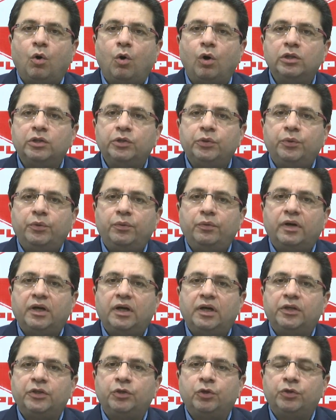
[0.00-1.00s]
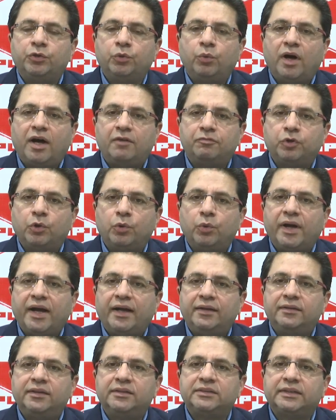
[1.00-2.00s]
Although you have to
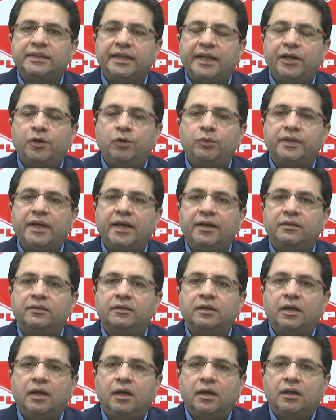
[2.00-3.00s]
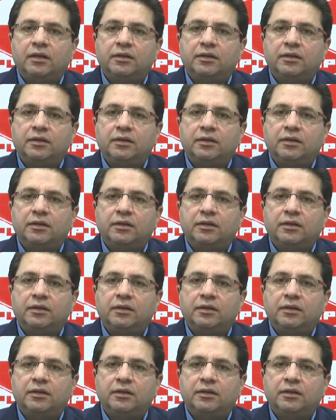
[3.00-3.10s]
look at the scenario that